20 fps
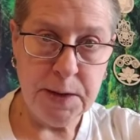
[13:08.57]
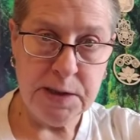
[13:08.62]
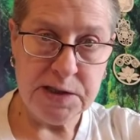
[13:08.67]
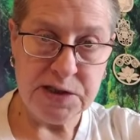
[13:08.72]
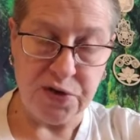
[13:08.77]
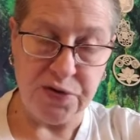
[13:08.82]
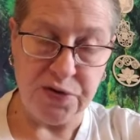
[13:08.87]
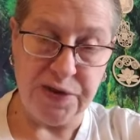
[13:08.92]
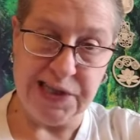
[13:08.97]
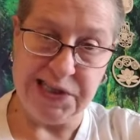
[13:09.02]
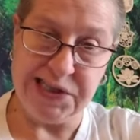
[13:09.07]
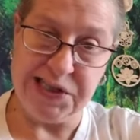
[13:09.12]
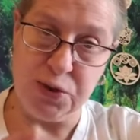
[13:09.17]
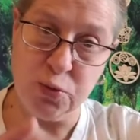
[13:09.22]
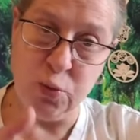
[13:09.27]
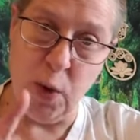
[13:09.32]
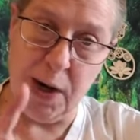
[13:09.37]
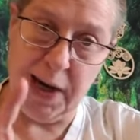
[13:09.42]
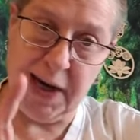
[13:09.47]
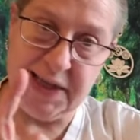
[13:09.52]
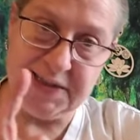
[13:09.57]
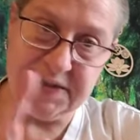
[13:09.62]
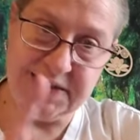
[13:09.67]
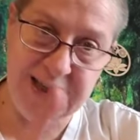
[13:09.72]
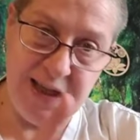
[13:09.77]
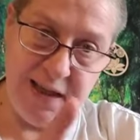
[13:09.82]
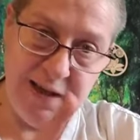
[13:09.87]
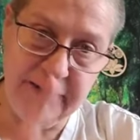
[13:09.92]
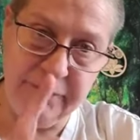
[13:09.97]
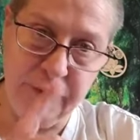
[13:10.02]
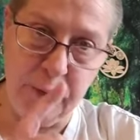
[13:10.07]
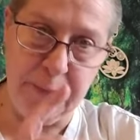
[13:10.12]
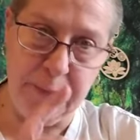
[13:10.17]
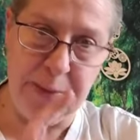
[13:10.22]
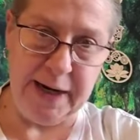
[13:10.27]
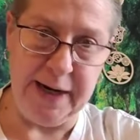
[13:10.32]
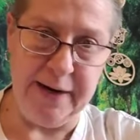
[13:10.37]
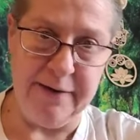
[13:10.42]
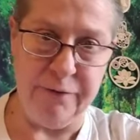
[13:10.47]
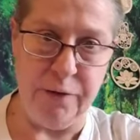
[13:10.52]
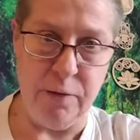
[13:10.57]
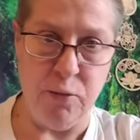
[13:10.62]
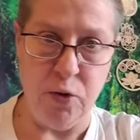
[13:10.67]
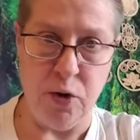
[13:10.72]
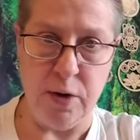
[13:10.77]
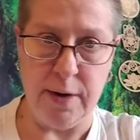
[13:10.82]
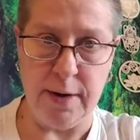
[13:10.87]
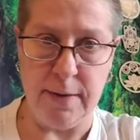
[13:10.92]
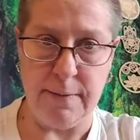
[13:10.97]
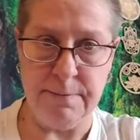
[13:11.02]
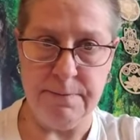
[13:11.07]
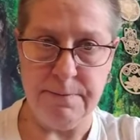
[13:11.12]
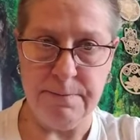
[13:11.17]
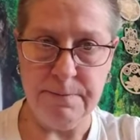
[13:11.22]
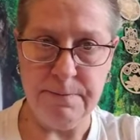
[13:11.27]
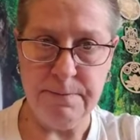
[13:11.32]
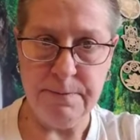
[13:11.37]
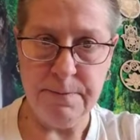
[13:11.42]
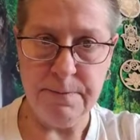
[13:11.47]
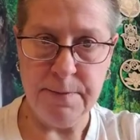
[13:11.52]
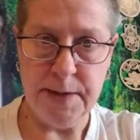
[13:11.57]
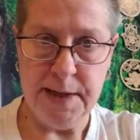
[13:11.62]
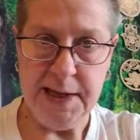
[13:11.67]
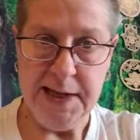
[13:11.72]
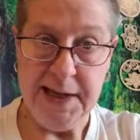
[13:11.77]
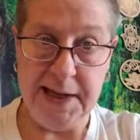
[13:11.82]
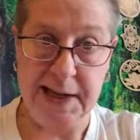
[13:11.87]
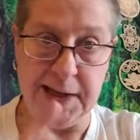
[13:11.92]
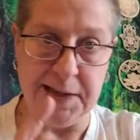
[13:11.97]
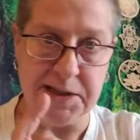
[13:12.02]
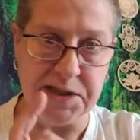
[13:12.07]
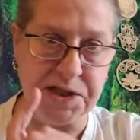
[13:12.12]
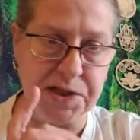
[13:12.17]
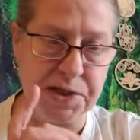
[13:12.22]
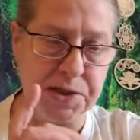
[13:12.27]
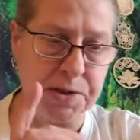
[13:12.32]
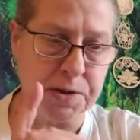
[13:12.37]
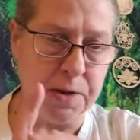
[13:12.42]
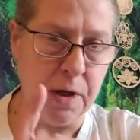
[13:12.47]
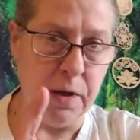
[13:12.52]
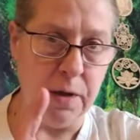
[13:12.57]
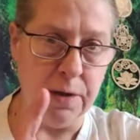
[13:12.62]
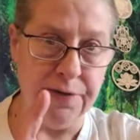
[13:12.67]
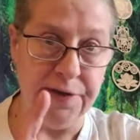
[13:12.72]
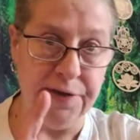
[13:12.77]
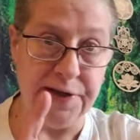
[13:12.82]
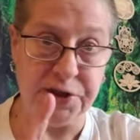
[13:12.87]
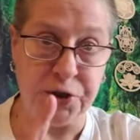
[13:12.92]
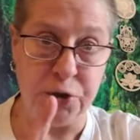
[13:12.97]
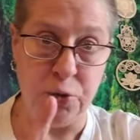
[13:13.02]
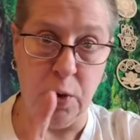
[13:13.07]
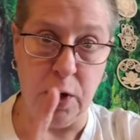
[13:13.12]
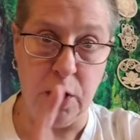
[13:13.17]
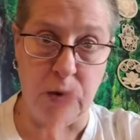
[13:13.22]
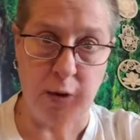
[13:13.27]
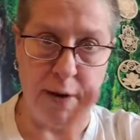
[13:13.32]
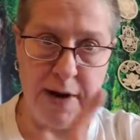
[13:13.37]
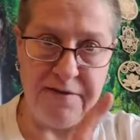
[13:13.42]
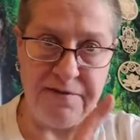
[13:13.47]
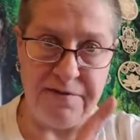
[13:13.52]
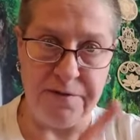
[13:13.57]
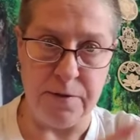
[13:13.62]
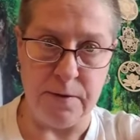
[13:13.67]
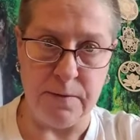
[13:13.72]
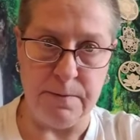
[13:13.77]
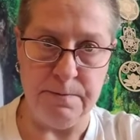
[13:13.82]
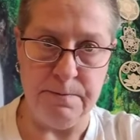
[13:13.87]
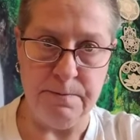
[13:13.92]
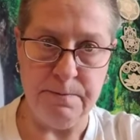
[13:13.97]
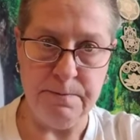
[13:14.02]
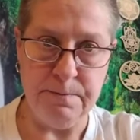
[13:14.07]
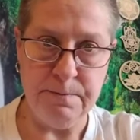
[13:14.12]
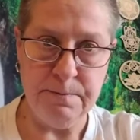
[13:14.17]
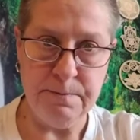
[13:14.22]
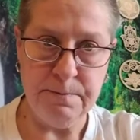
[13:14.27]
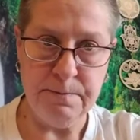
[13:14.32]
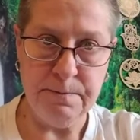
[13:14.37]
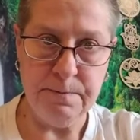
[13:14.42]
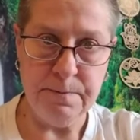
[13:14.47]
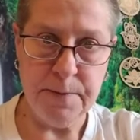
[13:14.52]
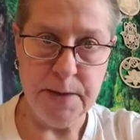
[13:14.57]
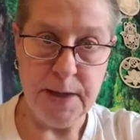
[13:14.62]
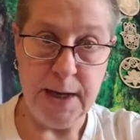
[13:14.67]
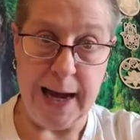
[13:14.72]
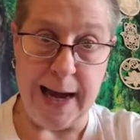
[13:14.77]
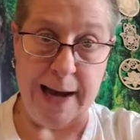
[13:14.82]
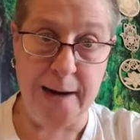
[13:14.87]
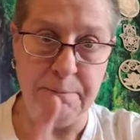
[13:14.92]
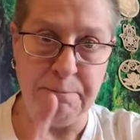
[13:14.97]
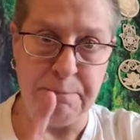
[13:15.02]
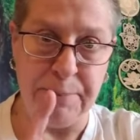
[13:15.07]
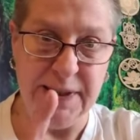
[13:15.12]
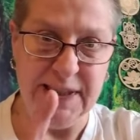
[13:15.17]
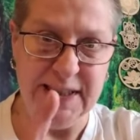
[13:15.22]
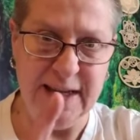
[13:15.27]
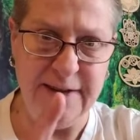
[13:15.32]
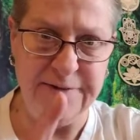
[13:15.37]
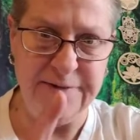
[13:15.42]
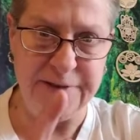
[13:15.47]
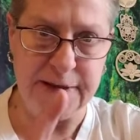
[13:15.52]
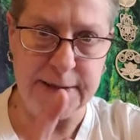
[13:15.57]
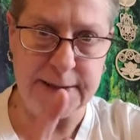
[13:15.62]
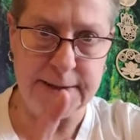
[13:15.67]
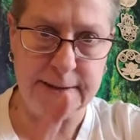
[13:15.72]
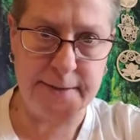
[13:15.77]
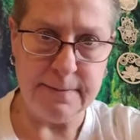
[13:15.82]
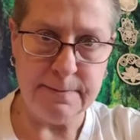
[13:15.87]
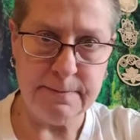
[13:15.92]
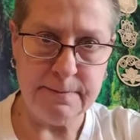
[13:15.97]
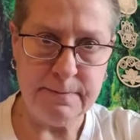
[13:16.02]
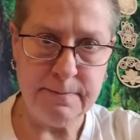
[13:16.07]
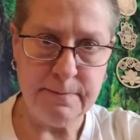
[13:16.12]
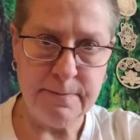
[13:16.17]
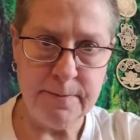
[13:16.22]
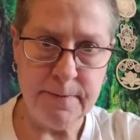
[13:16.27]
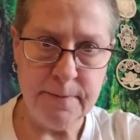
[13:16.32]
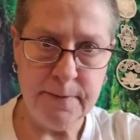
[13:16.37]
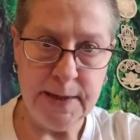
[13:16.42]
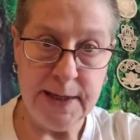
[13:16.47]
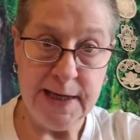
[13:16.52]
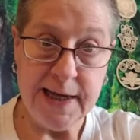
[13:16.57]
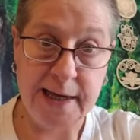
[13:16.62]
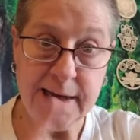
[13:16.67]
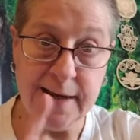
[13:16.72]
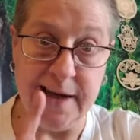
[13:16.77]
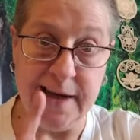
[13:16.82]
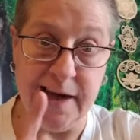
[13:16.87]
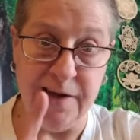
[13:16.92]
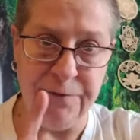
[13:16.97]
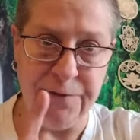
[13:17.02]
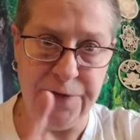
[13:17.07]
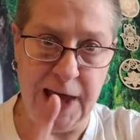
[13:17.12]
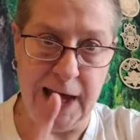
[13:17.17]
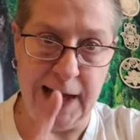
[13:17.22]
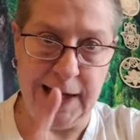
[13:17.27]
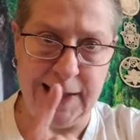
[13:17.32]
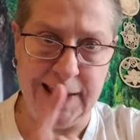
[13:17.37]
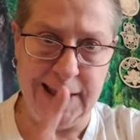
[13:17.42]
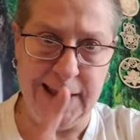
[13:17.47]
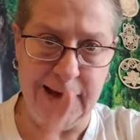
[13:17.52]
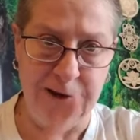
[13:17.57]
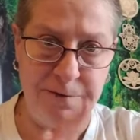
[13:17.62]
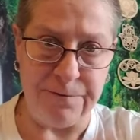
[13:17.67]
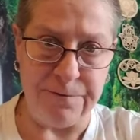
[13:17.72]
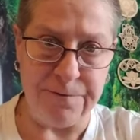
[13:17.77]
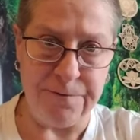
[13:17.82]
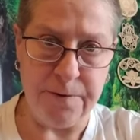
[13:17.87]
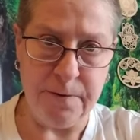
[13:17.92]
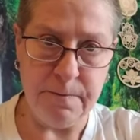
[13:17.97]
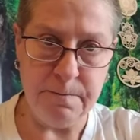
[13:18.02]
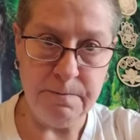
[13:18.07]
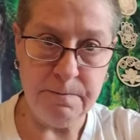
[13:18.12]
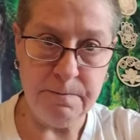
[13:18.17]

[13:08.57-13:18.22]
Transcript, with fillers: So this is why I tell everybody every morning, install that you are grateful and believe it. Give that life.